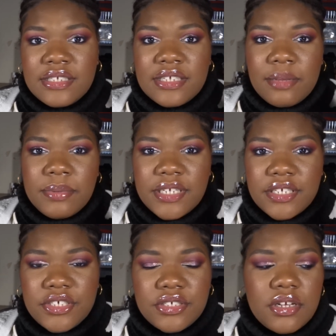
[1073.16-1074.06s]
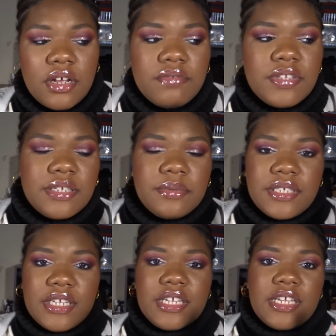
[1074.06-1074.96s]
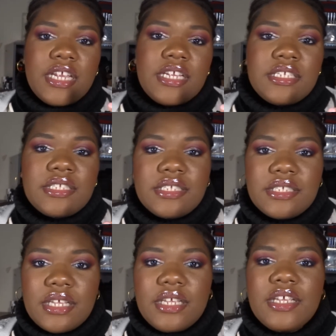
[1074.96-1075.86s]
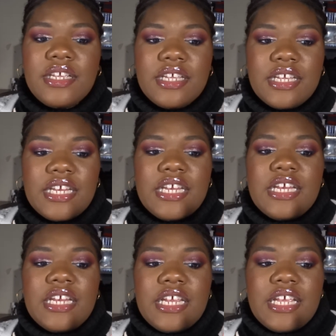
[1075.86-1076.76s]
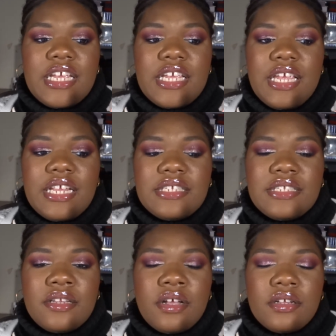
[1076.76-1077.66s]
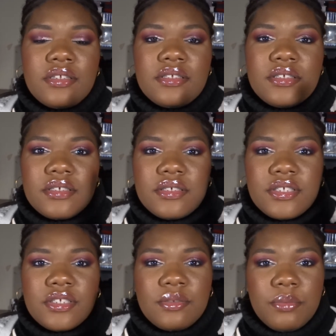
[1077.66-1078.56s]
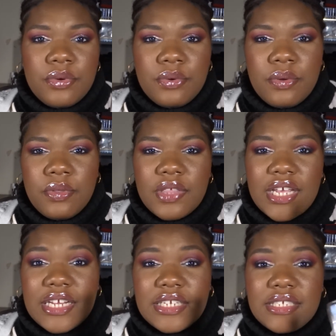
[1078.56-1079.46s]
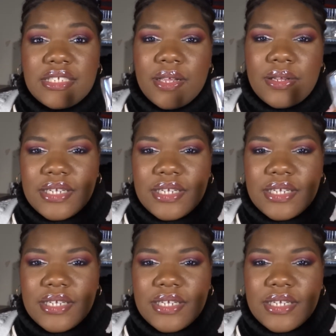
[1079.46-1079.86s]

application of the lipstick is, it's not smooth and it's not